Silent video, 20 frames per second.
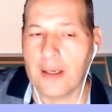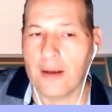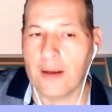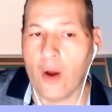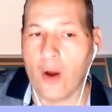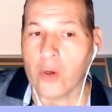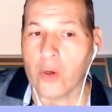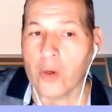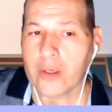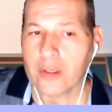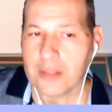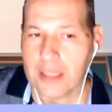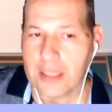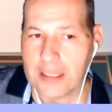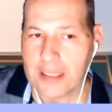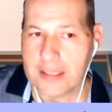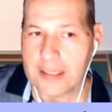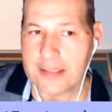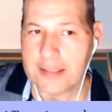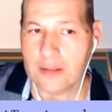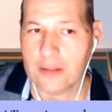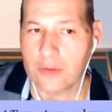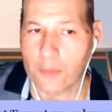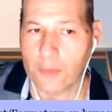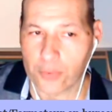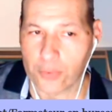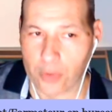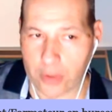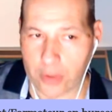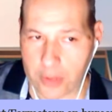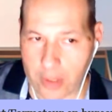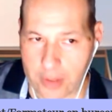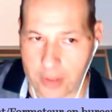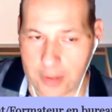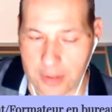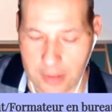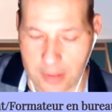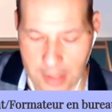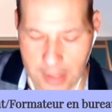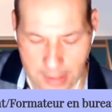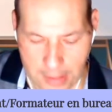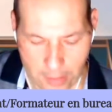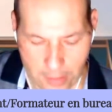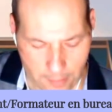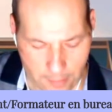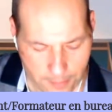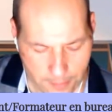organize the product here.